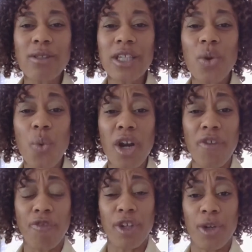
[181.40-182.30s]
did it work
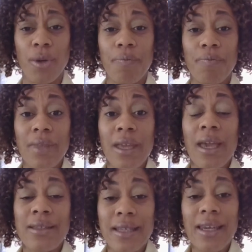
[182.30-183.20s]
for you?
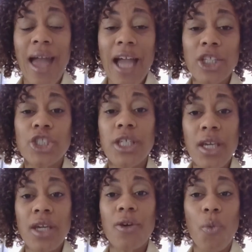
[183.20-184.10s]
Did it
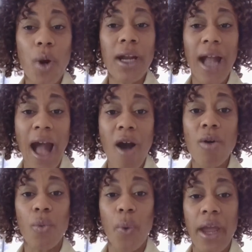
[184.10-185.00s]
actually work
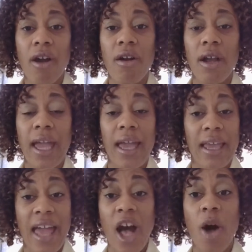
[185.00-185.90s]
out where
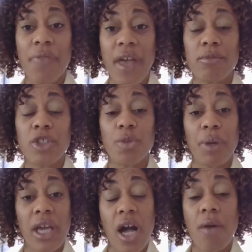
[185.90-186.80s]
it helped them to
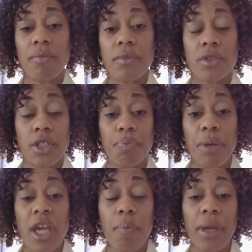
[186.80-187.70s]
become to
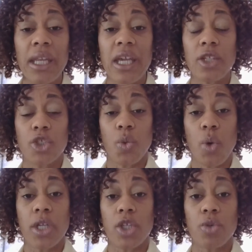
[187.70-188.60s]
be obedient to
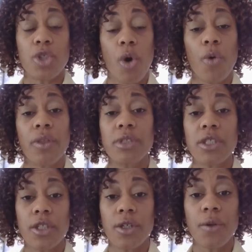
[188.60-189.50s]
what you told them to
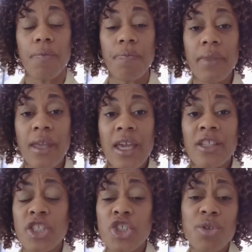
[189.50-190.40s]
do?
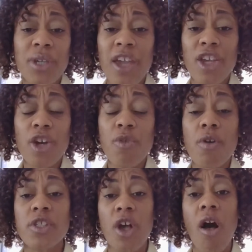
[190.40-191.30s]
Did you get good
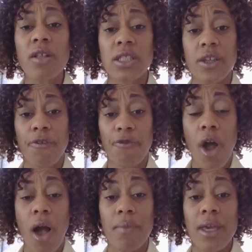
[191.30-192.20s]
results
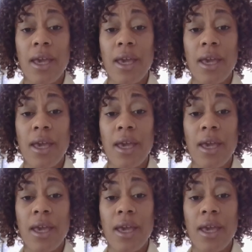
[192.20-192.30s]
from